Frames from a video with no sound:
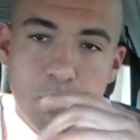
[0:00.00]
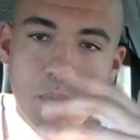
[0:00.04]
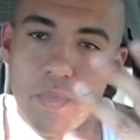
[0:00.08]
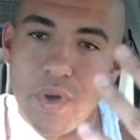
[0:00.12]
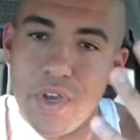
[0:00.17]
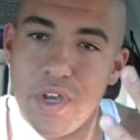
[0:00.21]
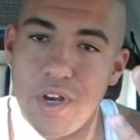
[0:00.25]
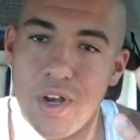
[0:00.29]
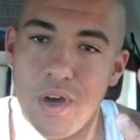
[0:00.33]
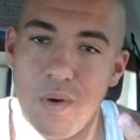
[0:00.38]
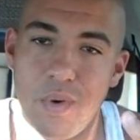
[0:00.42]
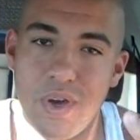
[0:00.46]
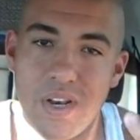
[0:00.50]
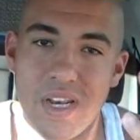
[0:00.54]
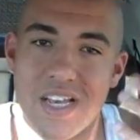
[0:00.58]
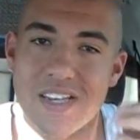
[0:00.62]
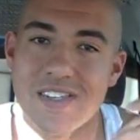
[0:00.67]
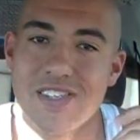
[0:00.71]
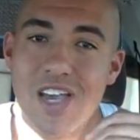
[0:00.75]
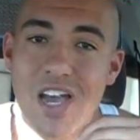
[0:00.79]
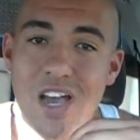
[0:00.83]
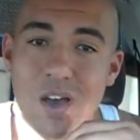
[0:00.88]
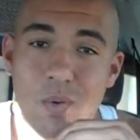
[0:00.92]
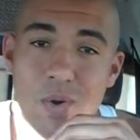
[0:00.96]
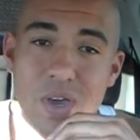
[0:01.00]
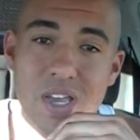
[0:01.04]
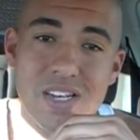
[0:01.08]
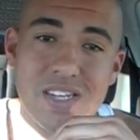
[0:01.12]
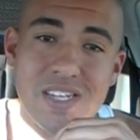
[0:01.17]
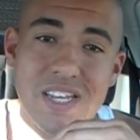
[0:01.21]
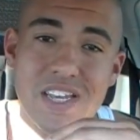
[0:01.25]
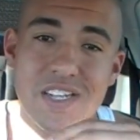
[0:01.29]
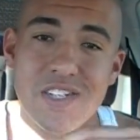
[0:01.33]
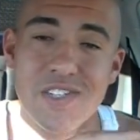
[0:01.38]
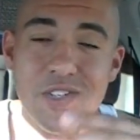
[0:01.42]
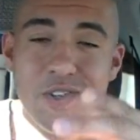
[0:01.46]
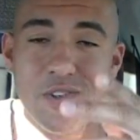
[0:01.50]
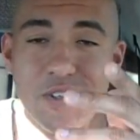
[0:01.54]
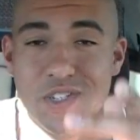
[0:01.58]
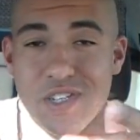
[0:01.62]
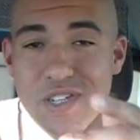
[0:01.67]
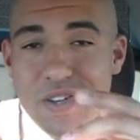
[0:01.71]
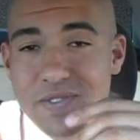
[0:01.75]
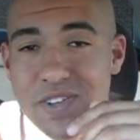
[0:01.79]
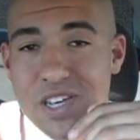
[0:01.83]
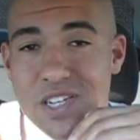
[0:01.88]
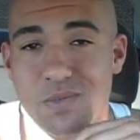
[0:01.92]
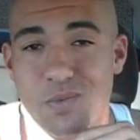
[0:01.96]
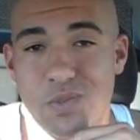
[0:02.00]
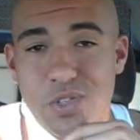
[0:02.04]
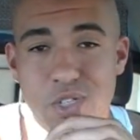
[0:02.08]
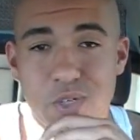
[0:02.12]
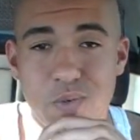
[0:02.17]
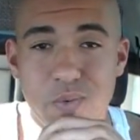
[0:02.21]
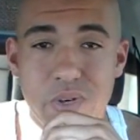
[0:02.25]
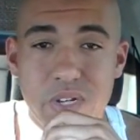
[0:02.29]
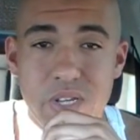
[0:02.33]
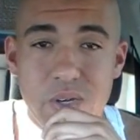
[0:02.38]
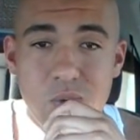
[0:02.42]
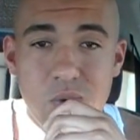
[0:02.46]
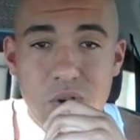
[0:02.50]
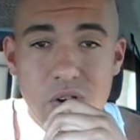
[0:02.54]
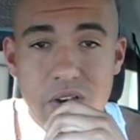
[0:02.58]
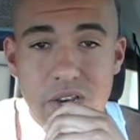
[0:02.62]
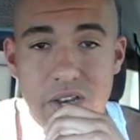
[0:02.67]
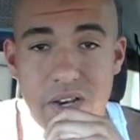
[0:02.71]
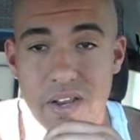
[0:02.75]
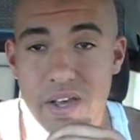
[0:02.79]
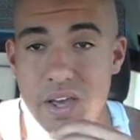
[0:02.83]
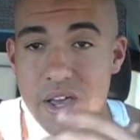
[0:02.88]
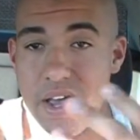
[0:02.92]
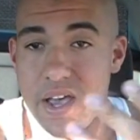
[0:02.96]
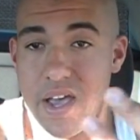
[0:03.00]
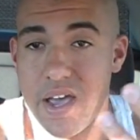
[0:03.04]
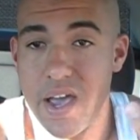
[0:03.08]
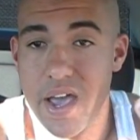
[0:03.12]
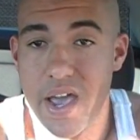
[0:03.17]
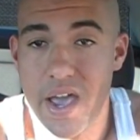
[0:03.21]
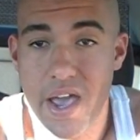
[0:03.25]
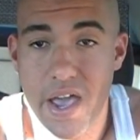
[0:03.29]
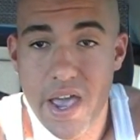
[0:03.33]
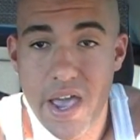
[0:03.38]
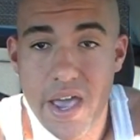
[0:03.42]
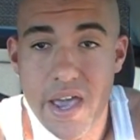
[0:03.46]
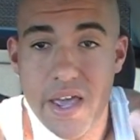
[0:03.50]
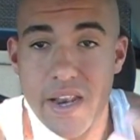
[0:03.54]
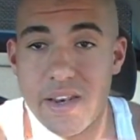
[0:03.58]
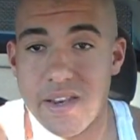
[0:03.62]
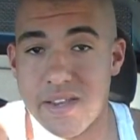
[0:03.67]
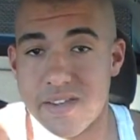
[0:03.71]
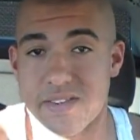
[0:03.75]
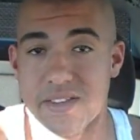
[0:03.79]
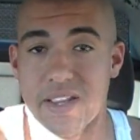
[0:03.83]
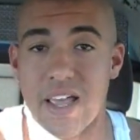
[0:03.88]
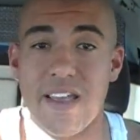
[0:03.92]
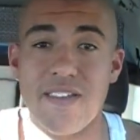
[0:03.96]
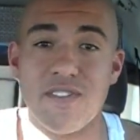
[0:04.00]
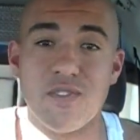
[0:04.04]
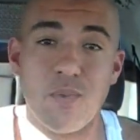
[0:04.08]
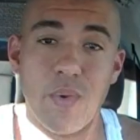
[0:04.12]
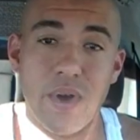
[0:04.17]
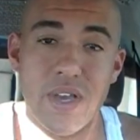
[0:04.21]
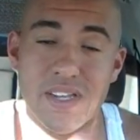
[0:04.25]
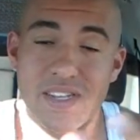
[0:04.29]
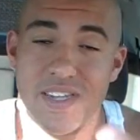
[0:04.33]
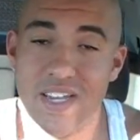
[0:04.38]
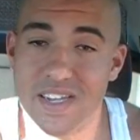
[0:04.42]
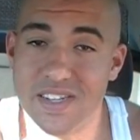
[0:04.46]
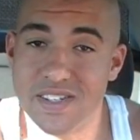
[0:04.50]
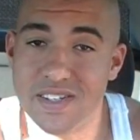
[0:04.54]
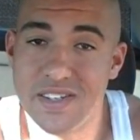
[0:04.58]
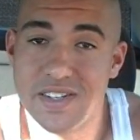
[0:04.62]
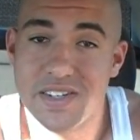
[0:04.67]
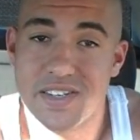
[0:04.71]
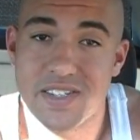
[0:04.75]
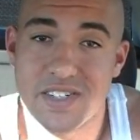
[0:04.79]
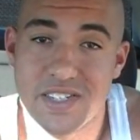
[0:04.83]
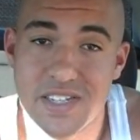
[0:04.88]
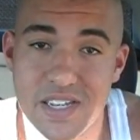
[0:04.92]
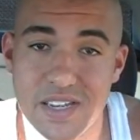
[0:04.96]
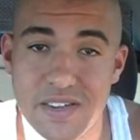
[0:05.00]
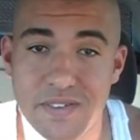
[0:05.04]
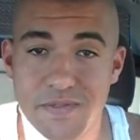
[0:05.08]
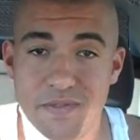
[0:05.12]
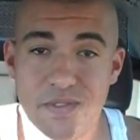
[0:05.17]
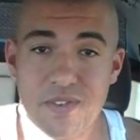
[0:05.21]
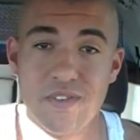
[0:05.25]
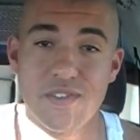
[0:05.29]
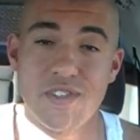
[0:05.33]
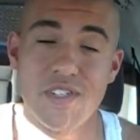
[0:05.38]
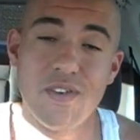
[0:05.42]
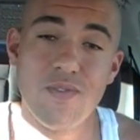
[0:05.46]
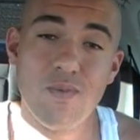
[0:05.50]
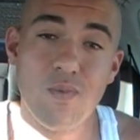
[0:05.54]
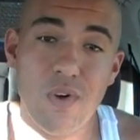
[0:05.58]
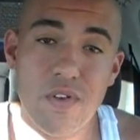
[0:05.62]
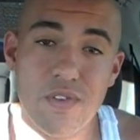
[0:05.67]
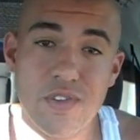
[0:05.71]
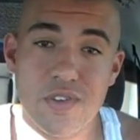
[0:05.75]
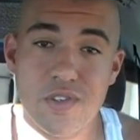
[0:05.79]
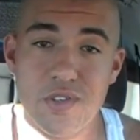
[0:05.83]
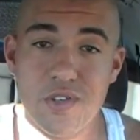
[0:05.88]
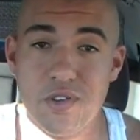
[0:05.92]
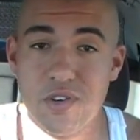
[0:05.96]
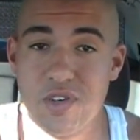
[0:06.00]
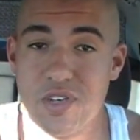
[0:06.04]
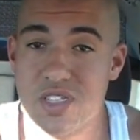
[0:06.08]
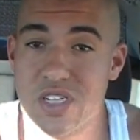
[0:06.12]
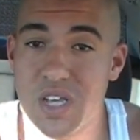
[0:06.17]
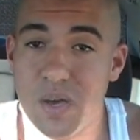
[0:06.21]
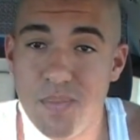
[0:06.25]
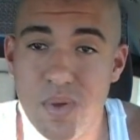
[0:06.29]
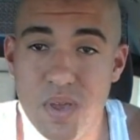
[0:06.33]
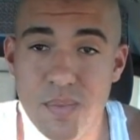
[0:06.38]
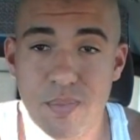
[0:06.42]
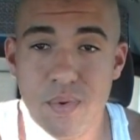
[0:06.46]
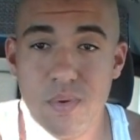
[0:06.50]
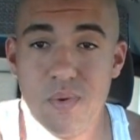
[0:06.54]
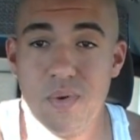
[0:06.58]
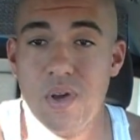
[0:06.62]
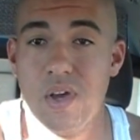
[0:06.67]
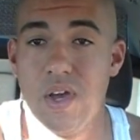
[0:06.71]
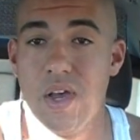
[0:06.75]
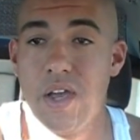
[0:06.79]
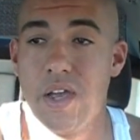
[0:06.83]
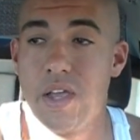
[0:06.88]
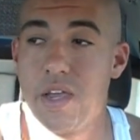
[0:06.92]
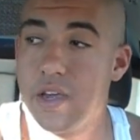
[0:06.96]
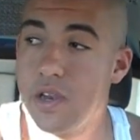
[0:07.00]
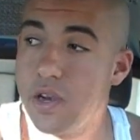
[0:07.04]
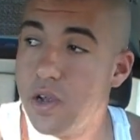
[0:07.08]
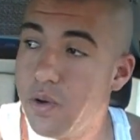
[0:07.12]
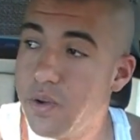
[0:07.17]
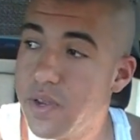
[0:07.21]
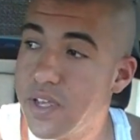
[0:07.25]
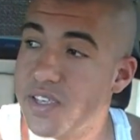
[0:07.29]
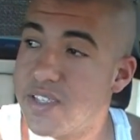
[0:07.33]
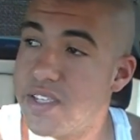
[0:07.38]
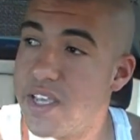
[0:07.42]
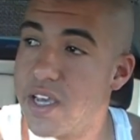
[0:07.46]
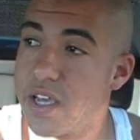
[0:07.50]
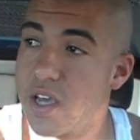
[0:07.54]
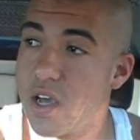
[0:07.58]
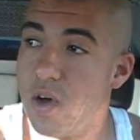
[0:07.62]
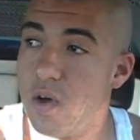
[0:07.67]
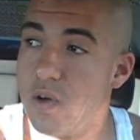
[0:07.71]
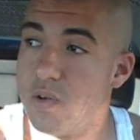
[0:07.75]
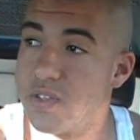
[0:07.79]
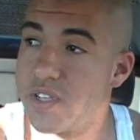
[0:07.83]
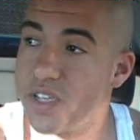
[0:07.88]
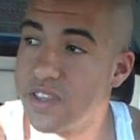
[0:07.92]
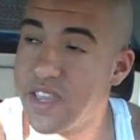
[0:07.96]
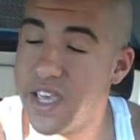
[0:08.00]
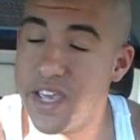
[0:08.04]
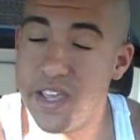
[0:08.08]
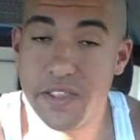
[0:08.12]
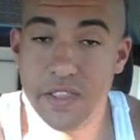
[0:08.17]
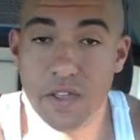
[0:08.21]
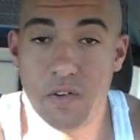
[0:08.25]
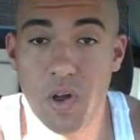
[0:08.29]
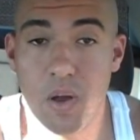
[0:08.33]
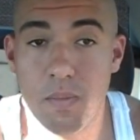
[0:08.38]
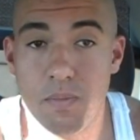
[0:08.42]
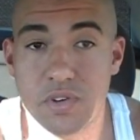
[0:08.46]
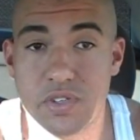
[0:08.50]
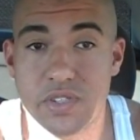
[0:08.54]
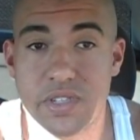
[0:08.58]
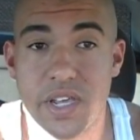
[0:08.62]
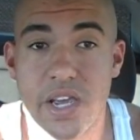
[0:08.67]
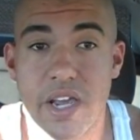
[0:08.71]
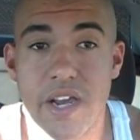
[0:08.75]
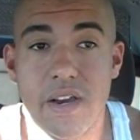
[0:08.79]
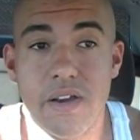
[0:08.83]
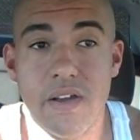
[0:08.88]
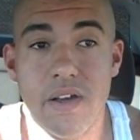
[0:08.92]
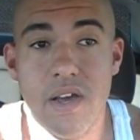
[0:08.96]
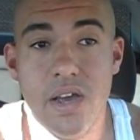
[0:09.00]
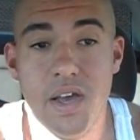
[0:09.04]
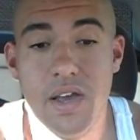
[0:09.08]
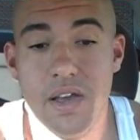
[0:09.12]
But you know what? That's God's way of testing you to see if that's what you really wanted. And it's life's way of testing it to see if it's even worth it to you. Because some people, they set goals, they think they're almost there.